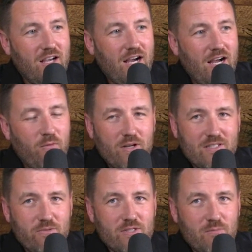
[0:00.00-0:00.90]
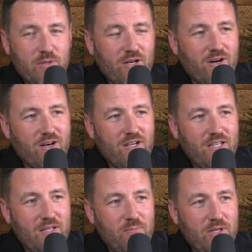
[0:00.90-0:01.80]
I want to say it was NPR
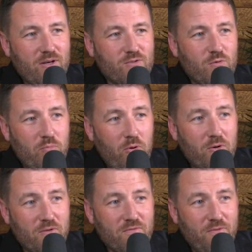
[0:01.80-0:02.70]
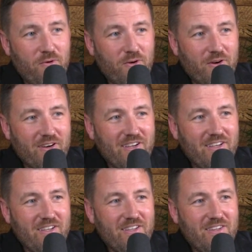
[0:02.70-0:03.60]
NPR's reporter for
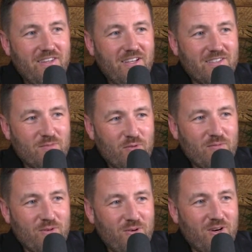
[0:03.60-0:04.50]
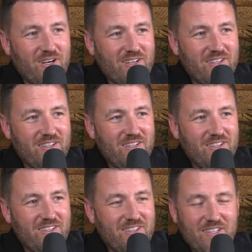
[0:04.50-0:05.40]
the Supreme Court.
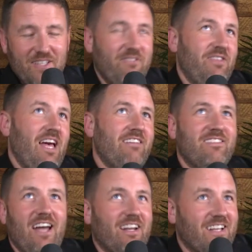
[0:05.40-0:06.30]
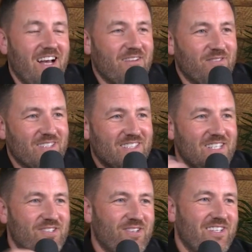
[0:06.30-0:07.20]
Mm. Like, if that's not a conflict yeah. of
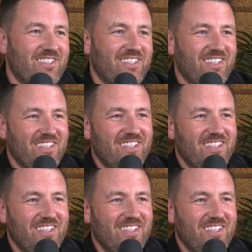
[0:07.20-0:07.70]
interest. Mm-hmm.